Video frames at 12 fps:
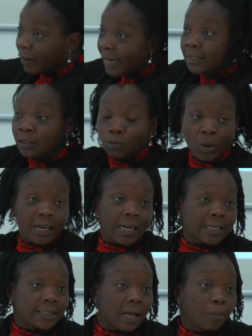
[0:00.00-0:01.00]
right is one
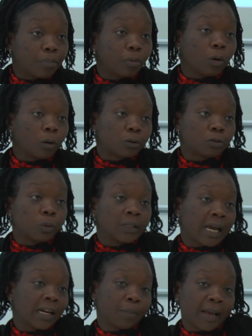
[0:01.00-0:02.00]
example also
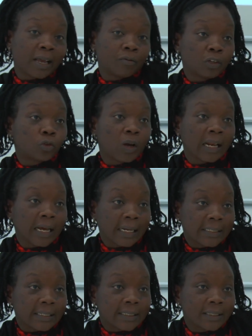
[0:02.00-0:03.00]
done by a visual
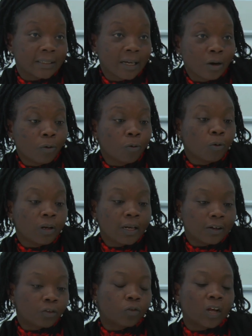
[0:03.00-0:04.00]
artist who
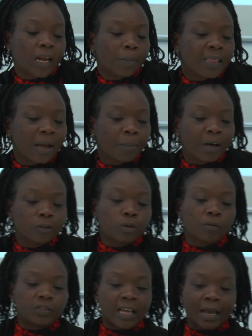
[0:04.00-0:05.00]
literally, I mean, the amount
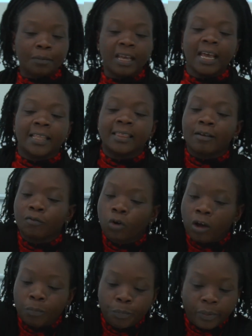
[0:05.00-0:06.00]
of time they've
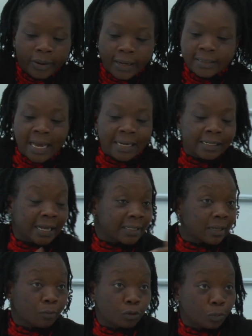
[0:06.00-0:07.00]
got birds. I didn't
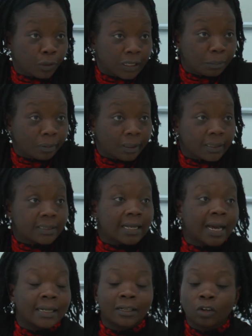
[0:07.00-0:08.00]
ask them to put in birds.
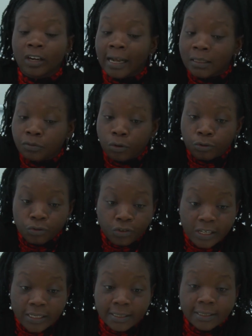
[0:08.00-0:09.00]
I did not ask for
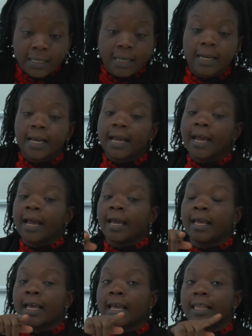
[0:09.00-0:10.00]
trees.
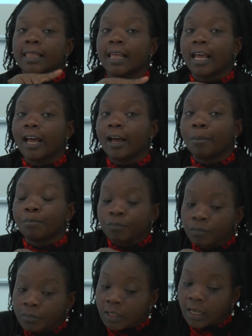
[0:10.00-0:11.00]

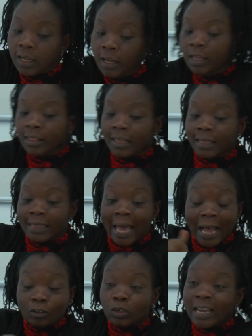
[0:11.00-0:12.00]
They
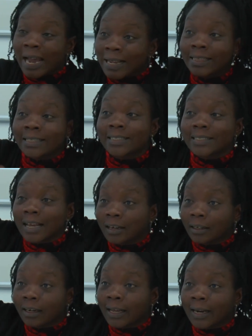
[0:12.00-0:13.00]
actually had the
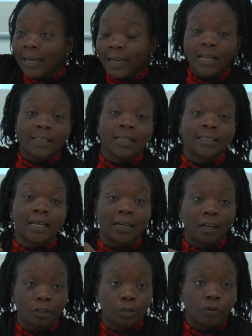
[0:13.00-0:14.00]
sun, and I cut the
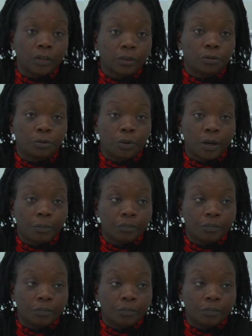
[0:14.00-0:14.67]
sun out of it too.